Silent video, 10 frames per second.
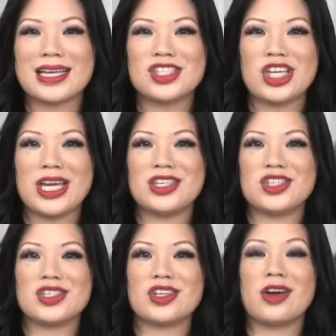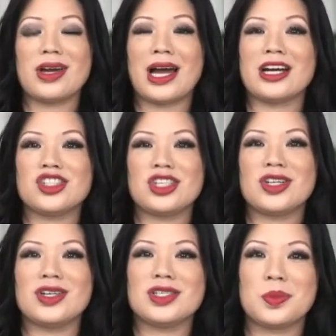changes are actually
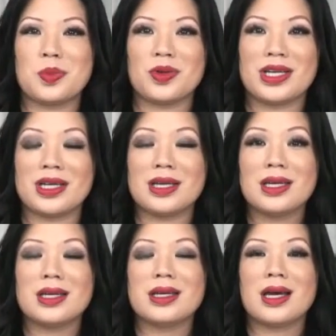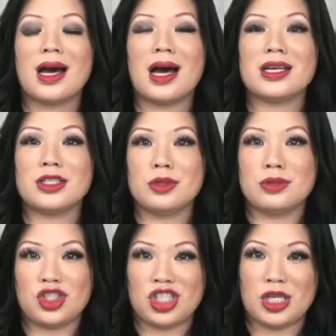going to bring you
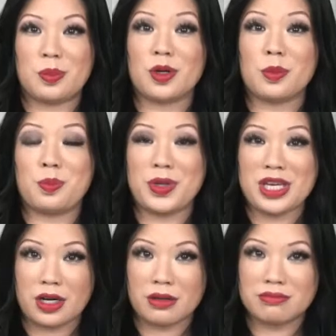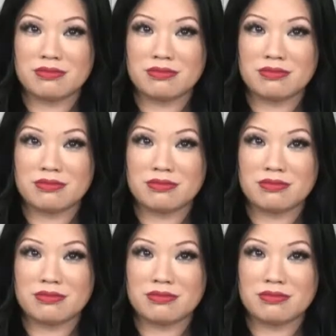cheaper beer.